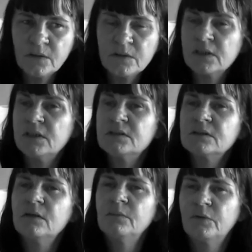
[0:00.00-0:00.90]
their kids
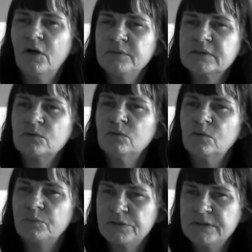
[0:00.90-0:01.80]
go to primary school
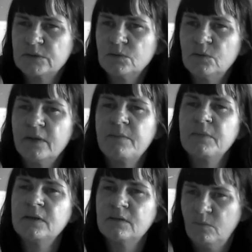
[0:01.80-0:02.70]
or preschool, or they
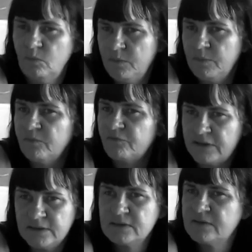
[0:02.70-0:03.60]
meet the women, the
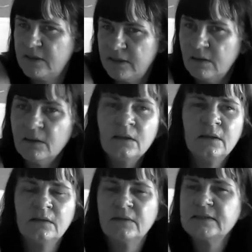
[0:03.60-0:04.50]
friends there.
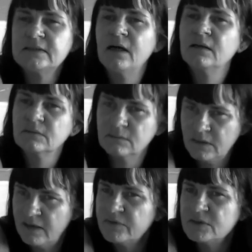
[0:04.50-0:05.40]
They start
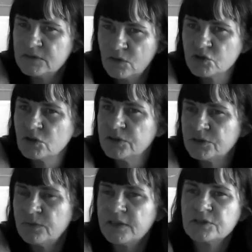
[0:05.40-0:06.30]
having social
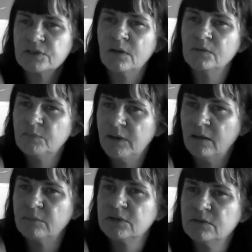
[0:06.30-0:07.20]
interaction, going to
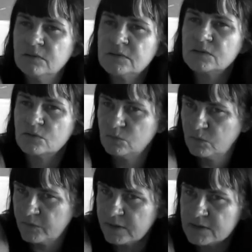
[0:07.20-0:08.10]
barbecues, school
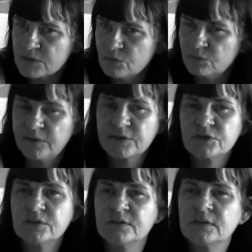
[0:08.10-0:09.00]
things, school
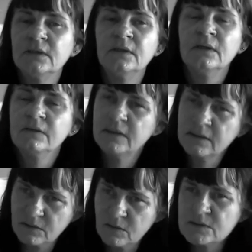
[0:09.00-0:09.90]
functions. Then
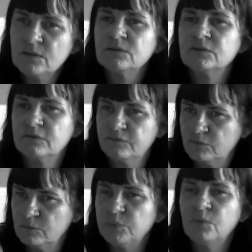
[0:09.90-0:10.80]
it goes on to the
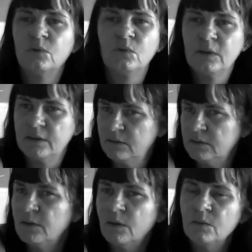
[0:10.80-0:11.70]
football, and
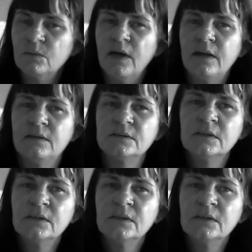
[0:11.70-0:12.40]
you know, and